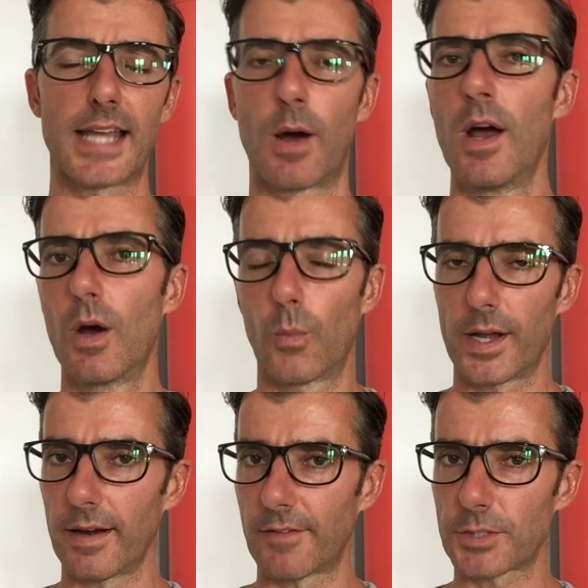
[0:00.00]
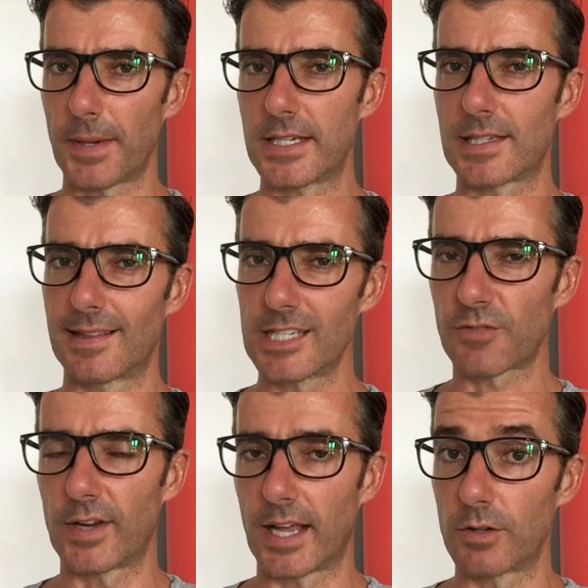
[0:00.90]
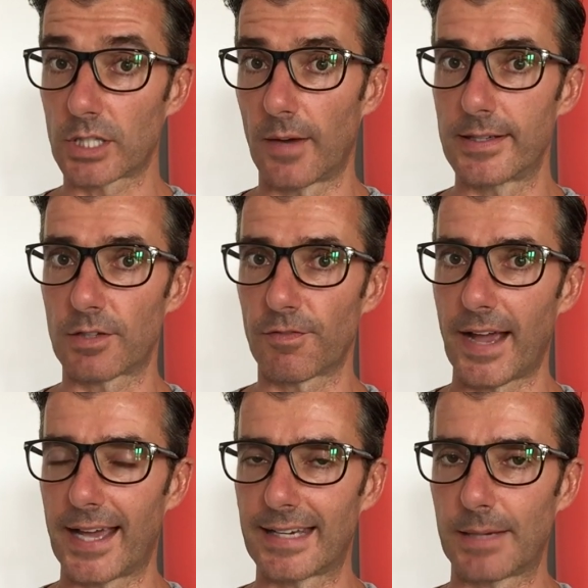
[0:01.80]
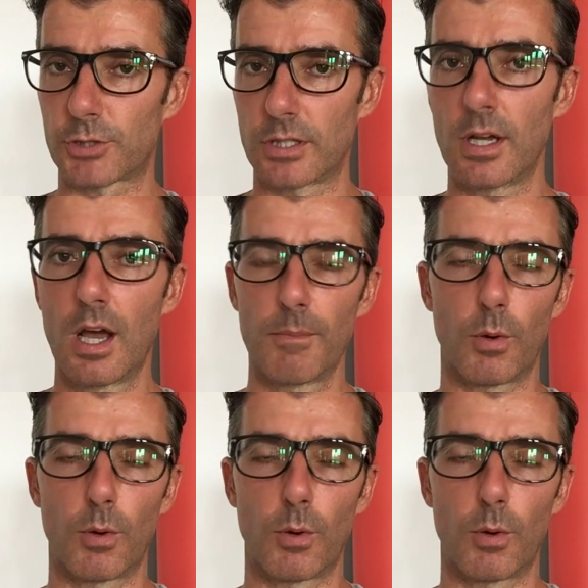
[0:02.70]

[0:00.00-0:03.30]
Now, we don't have space in this video to go into fat adaptation,